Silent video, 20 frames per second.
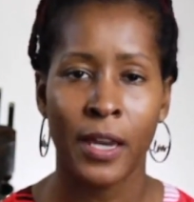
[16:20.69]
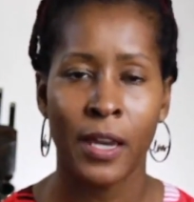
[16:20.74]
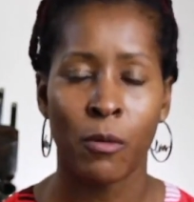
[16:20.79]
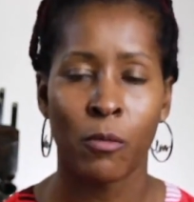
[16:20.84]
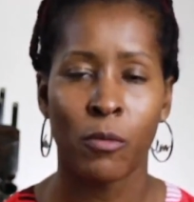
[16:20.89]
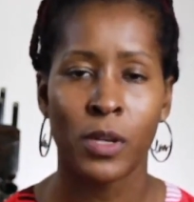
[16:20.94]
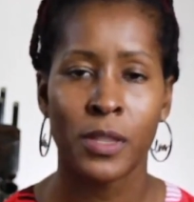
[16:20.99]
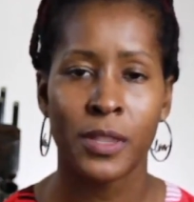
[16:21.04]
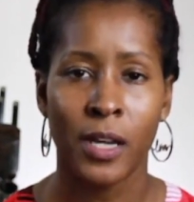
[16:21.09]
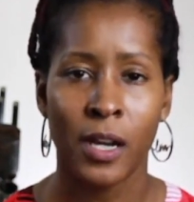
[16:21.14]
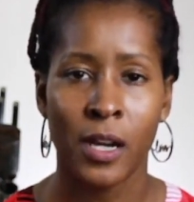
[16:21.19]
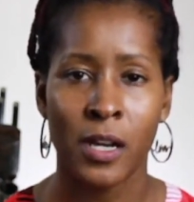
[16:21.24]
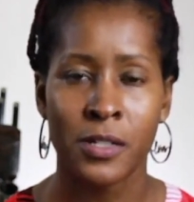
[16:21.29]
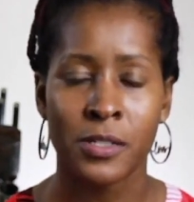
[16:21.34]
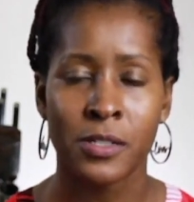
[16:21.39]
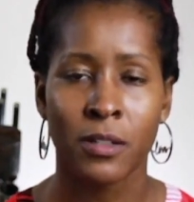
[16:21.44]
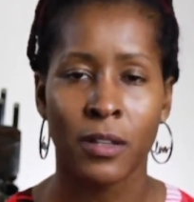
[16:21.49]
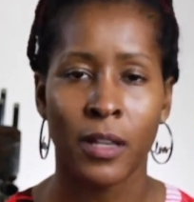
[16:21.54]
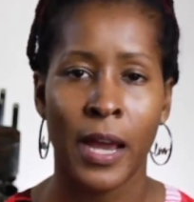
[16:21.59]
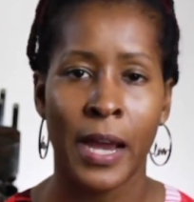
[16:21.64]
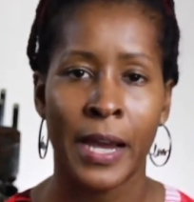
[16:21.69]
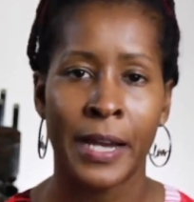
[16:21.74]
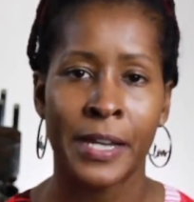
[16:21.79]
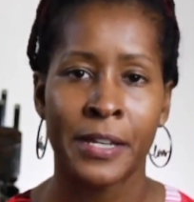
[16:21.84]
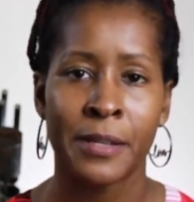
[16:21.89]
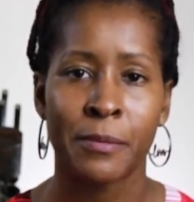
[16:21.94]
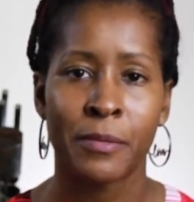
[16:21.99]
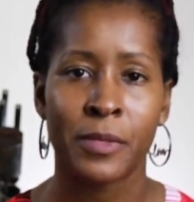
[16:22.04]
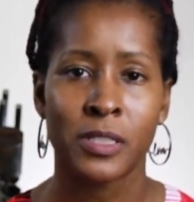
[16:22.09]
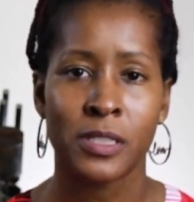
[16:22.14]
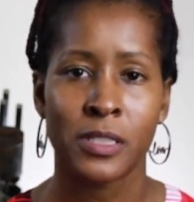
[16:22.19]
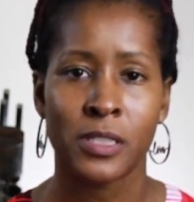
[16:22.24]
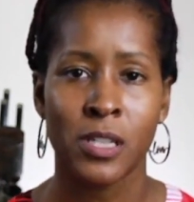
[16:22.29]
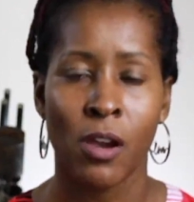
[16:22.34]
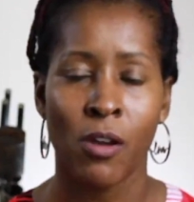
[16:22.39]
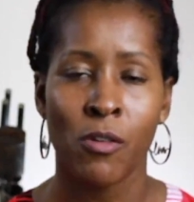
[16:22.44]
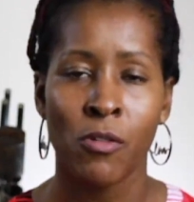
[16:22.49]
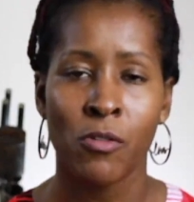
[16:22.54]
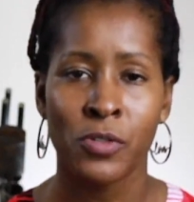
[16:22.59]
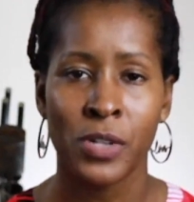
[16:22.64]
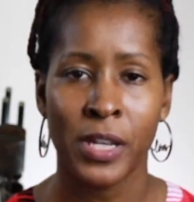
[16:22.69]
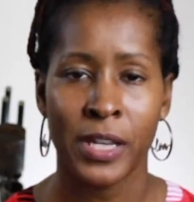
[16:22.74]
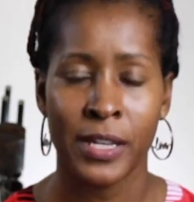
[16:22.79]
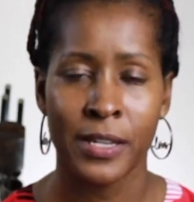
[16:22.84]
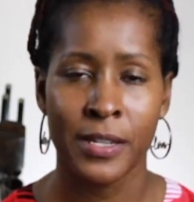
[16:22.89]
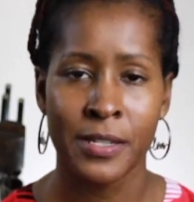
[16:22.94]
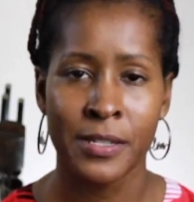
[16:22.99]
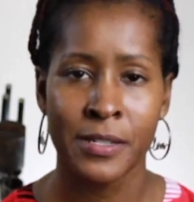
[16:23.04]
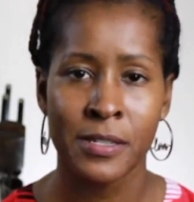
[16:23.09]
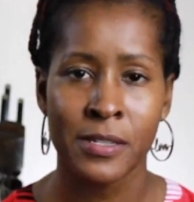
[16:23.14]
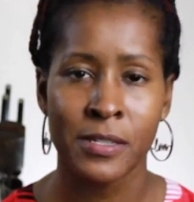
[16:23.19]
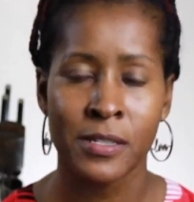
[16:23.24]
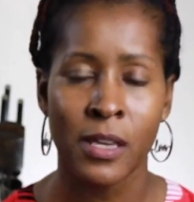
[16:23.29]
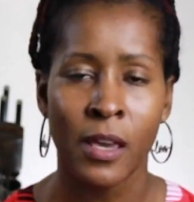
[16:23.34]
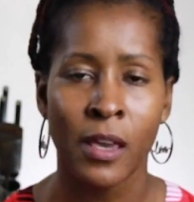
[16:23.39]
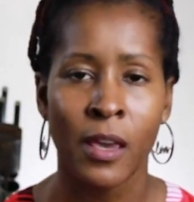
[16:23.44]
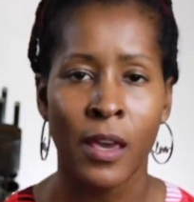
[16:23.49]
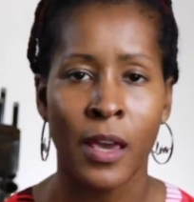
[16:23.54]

and what the underlying tone is,